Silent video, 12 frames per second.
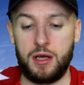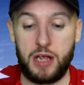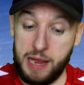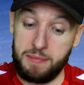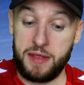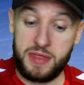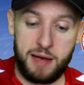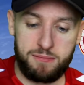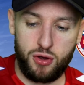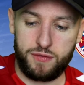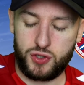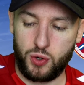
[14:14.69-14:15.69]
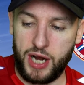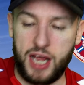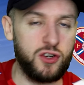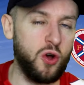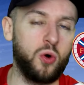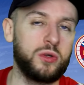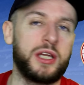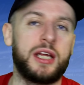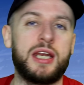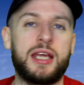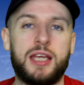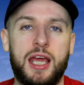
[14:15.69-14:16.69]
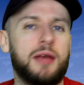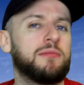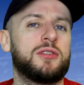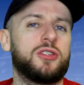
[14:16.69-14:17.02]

in that move, sorry, and not only in the game,